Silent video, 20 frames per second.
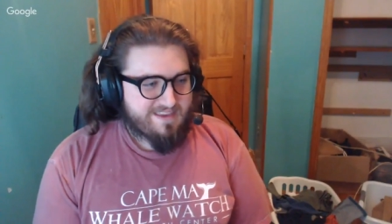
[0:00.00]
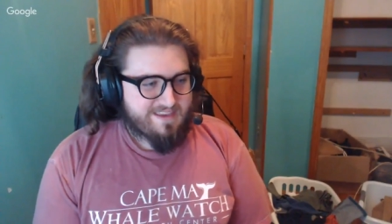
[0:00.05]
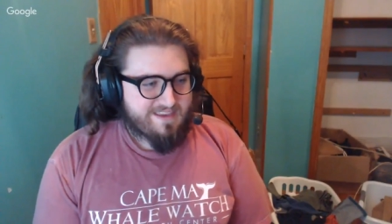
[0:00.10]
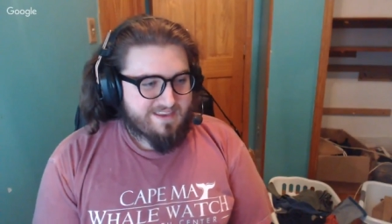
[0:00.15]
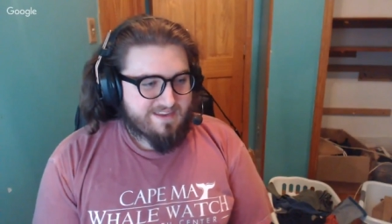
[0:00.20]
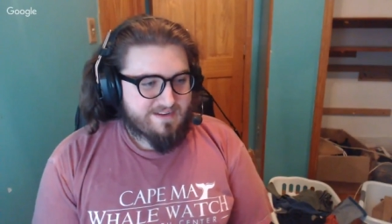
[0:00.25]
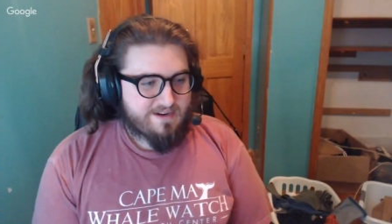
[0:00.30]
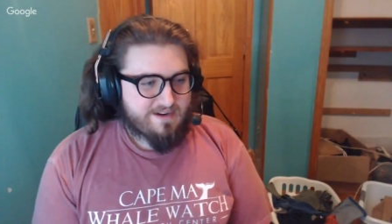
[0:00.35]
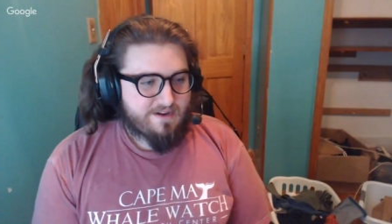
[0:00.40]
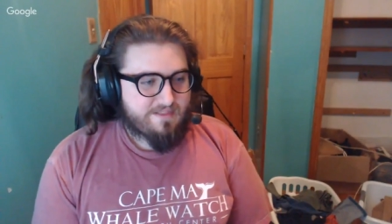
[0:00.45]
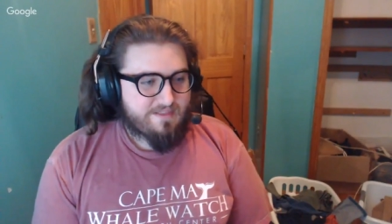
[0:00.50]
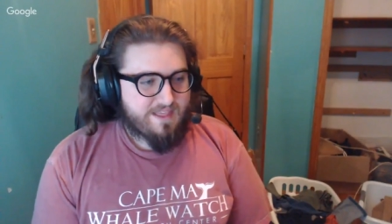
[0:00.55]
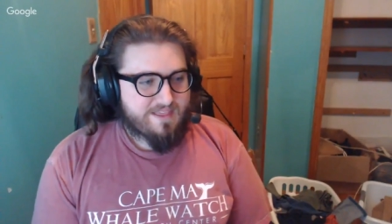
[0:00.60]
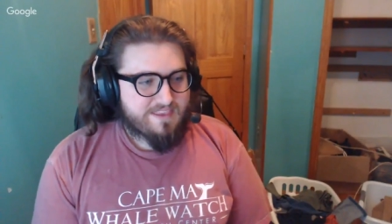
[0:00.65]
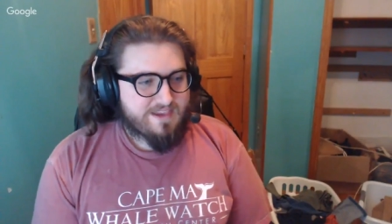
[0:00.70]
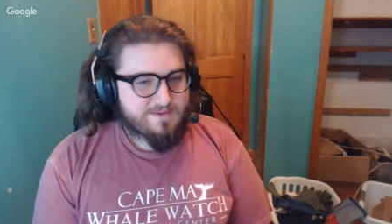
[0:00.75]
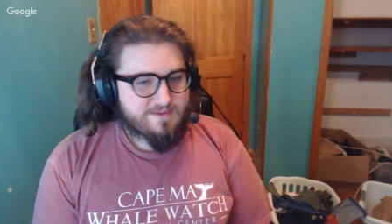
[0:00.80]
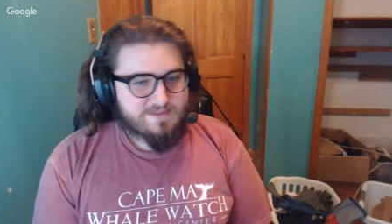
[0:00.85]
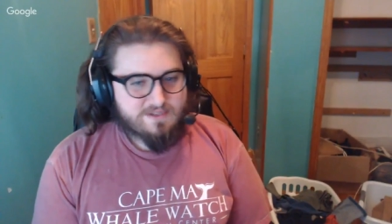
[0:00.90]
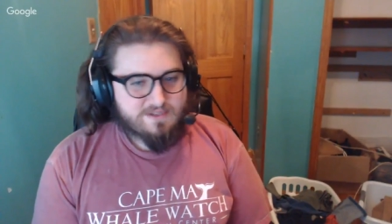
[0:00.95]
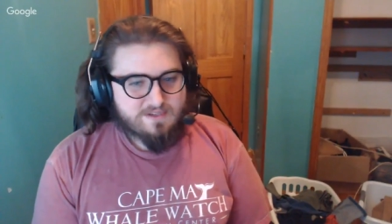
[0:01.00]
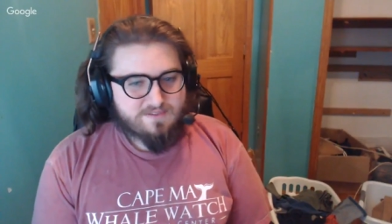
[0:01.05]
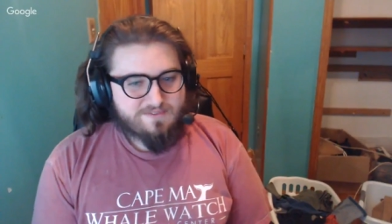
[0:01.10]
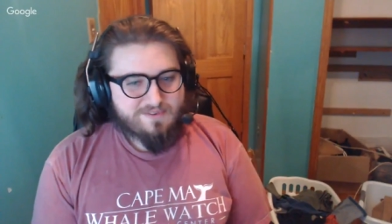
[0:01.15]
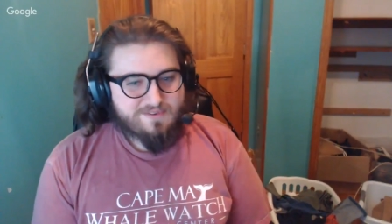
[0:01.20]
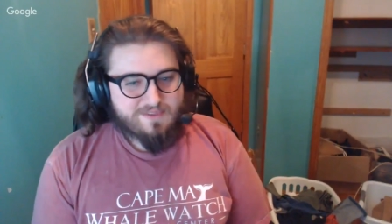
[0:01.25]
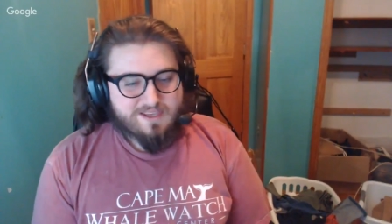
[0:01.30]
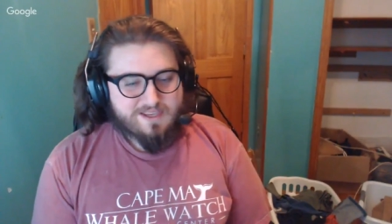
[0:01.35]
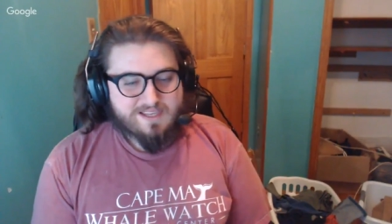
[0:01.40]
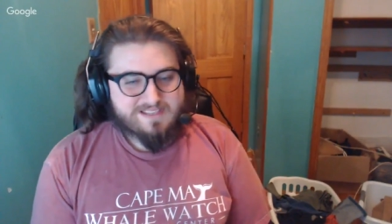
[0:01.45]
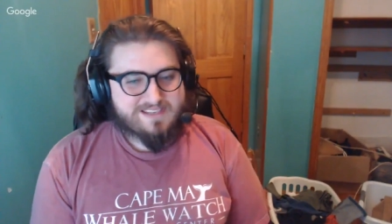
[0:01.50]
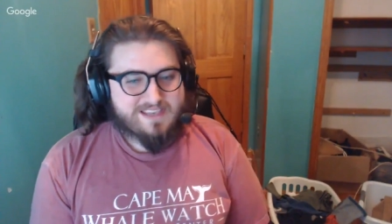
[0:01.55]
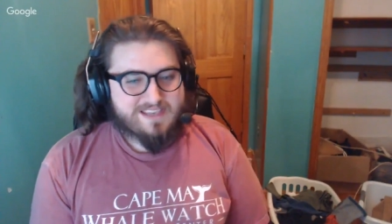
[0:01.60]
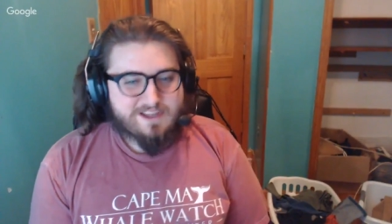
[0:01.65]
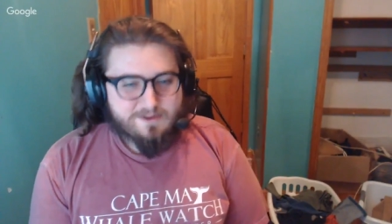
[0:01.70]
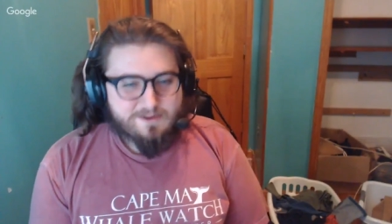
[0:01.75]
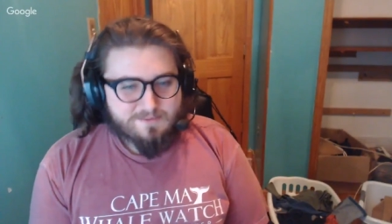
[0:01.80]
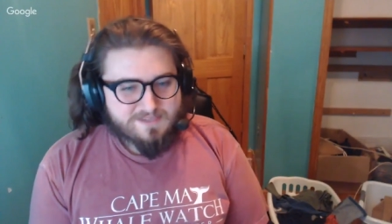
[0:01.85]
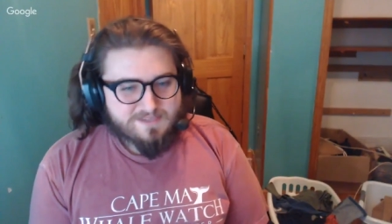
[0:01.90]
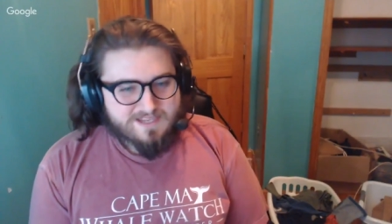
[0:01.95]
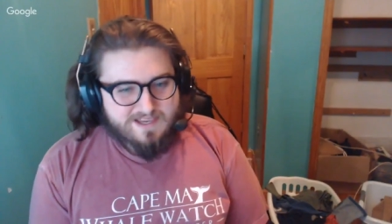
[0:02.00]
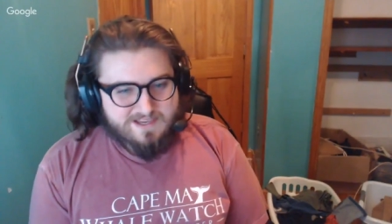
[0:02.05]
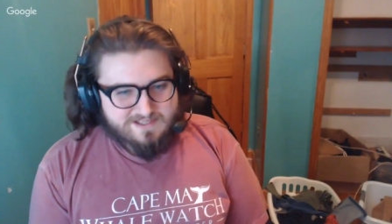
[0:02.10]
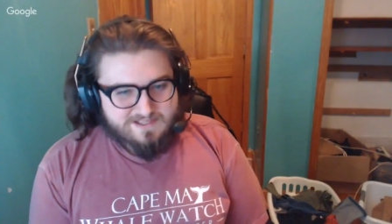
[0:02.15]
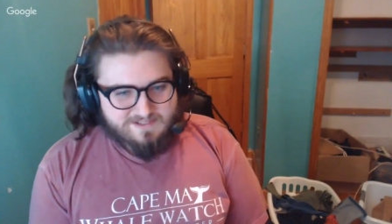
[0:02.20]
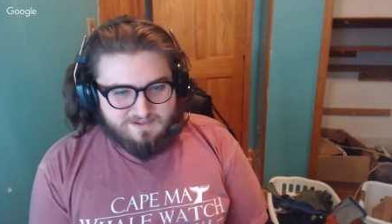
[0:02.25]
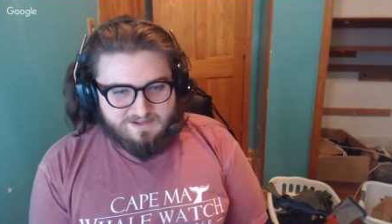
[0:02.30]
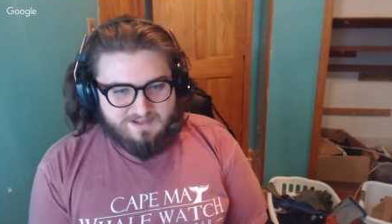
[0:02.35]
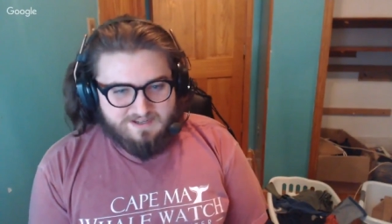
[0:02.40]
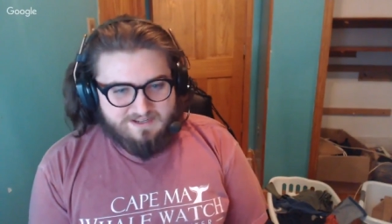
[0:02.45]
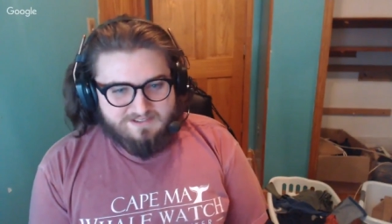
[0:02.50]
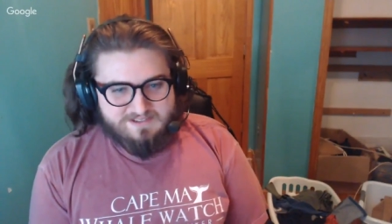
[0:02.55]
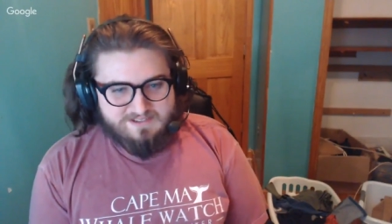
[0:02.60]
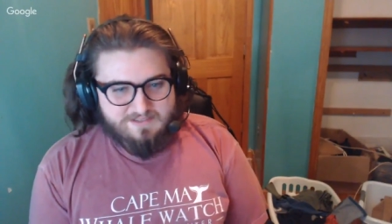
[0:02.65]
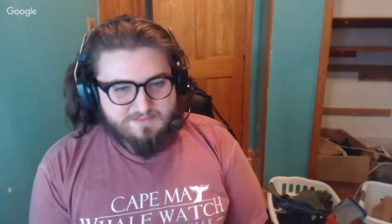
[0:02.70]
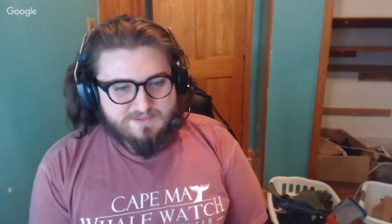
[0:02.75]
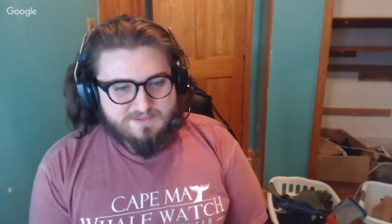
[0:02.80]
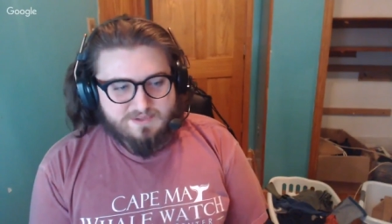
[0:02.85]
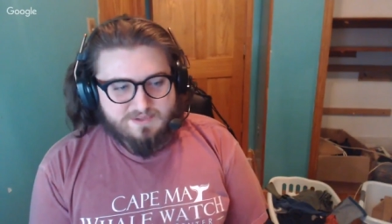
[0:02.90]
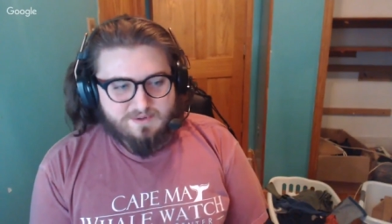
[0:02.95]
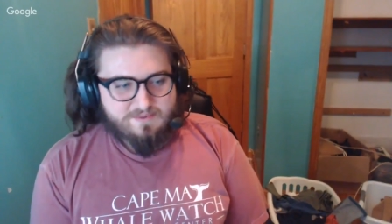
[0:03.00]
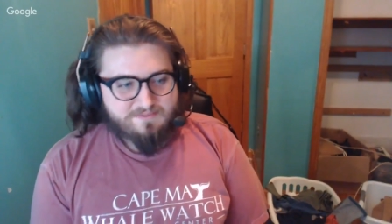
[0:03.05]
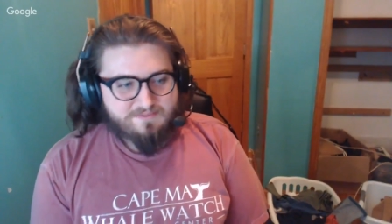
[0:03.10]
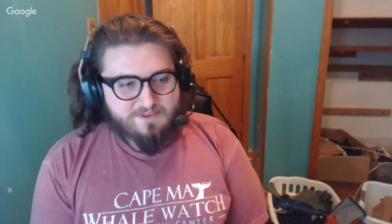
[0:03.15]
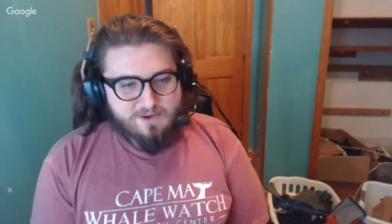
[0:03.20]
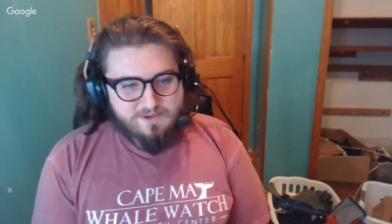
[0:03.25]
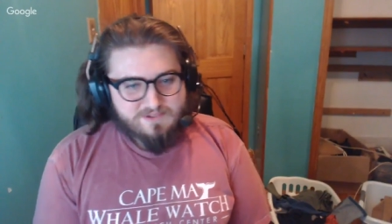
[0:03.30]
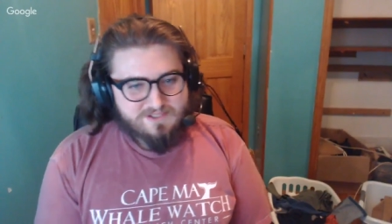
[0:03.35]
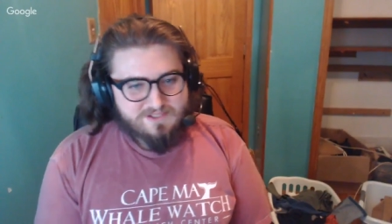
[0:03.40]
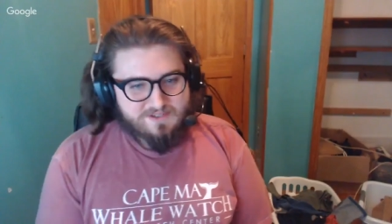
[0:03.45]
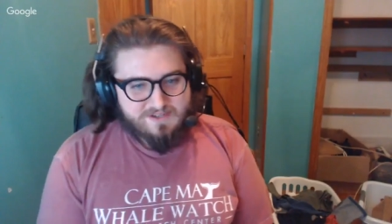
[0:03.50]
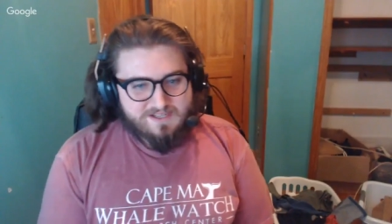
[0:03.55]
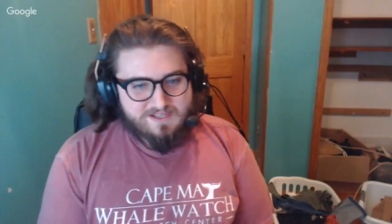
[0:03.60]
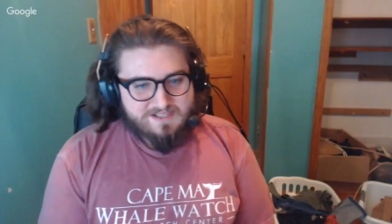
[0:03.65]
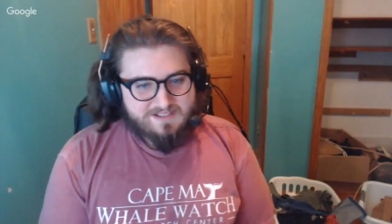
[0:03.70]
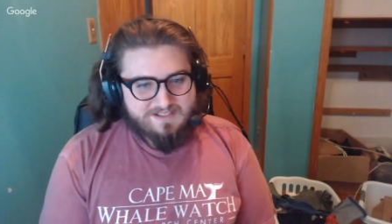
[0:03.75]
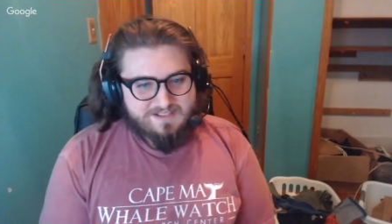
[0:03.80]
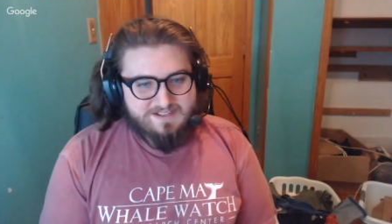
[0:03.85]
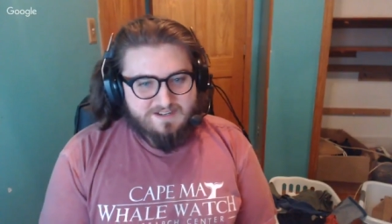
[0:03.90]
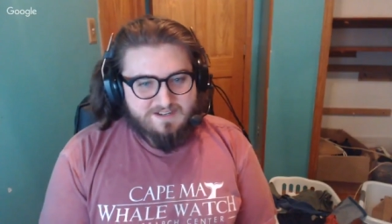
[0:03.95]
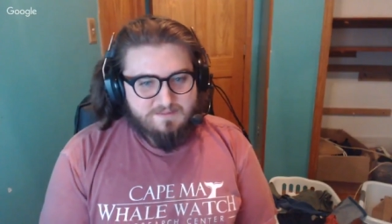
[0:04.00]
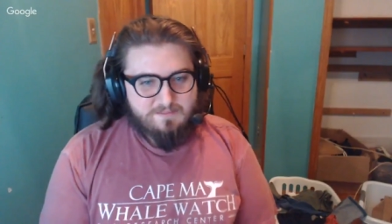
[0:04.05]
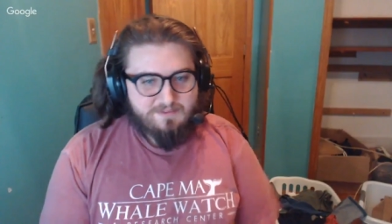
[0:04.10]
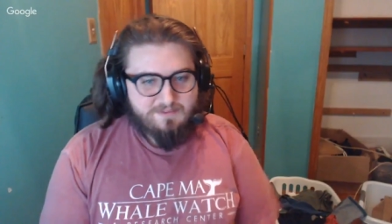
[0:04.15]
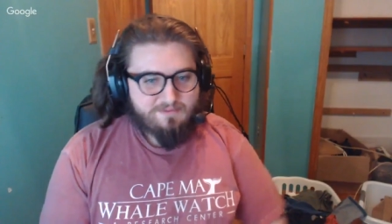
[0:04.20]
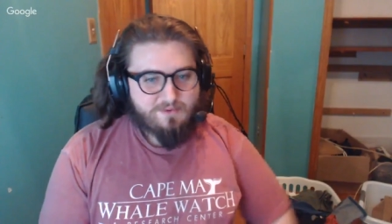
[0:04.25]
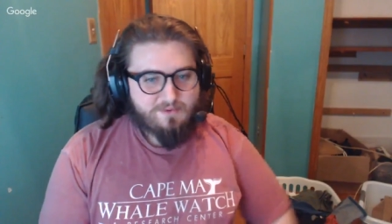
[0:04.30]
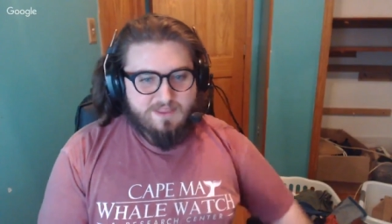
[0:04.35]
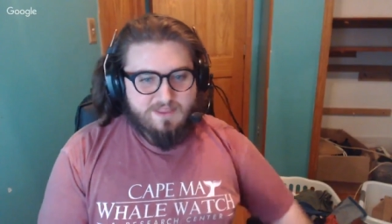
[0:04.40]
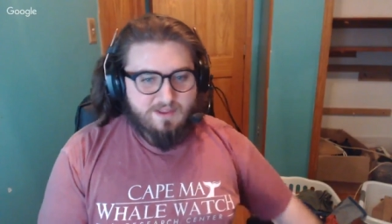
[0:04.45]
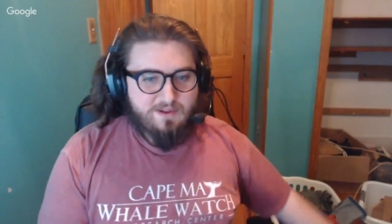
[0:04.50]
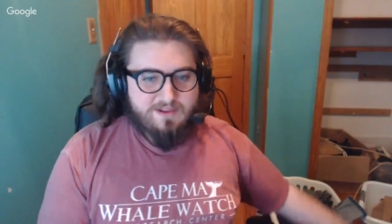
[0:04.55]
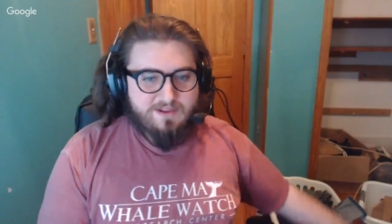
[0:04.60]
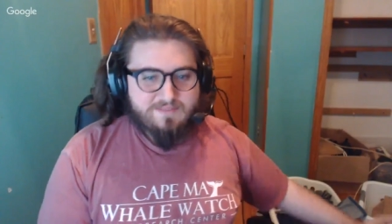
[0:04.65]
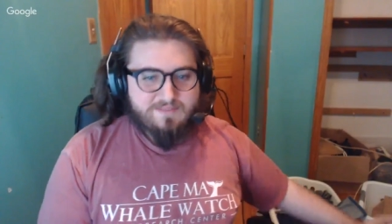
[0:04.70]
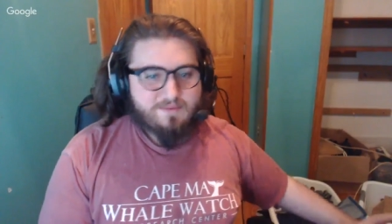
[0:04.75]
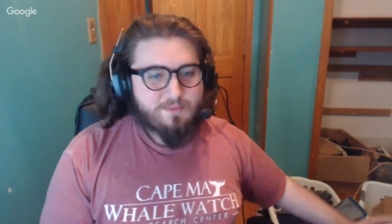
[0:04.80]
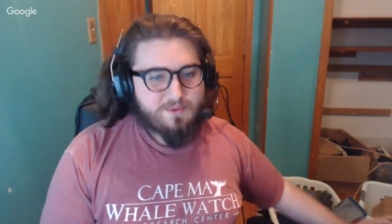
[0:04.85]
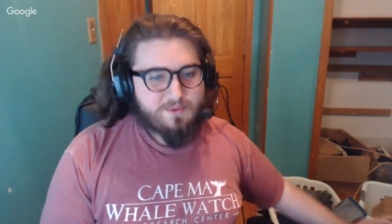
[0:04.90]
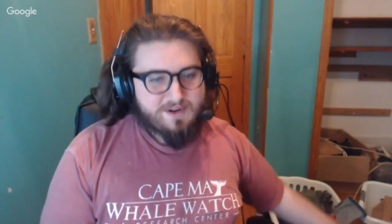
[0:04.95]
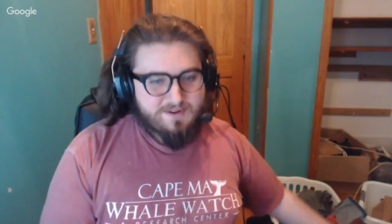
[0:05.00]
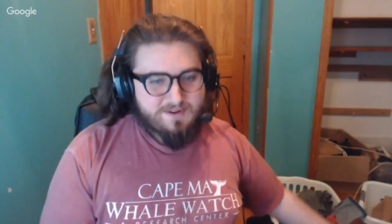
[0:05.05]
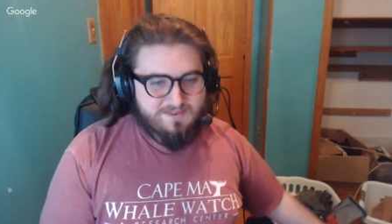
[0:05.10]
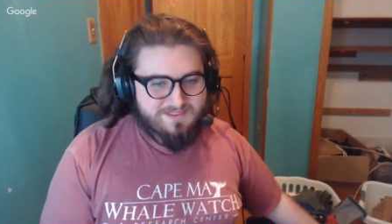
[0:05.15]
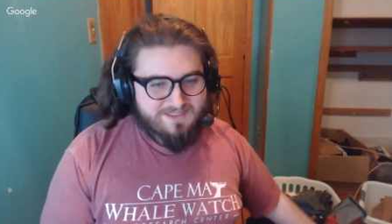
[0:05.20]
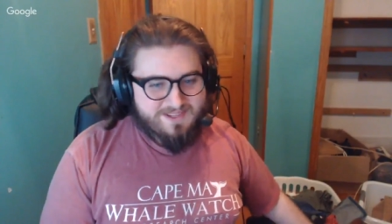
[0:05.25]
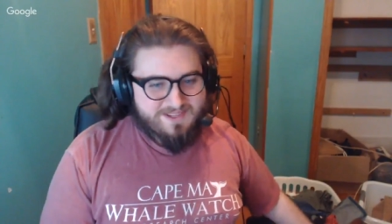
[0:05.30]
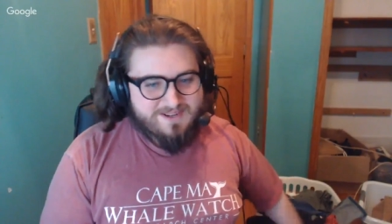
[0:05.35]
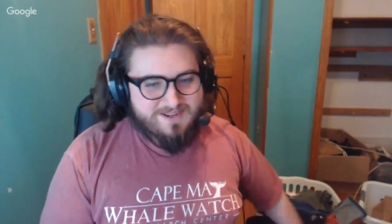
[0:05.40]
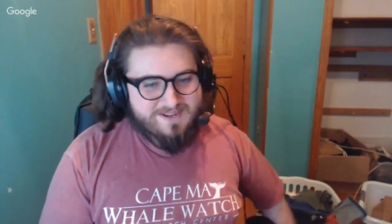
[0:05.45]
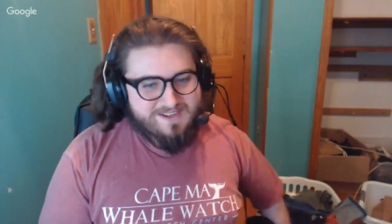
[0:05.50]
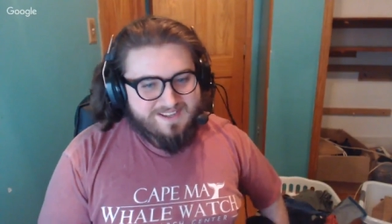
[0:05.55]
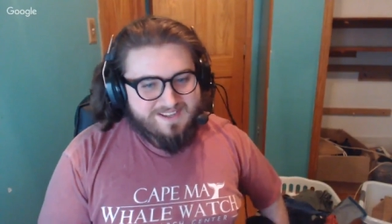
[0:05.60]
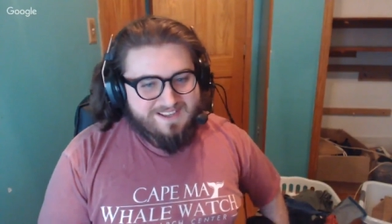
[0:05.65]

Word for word: you know, a lot of times they'll give you like a take-home test or some sort of phone screen before they'll even work with you.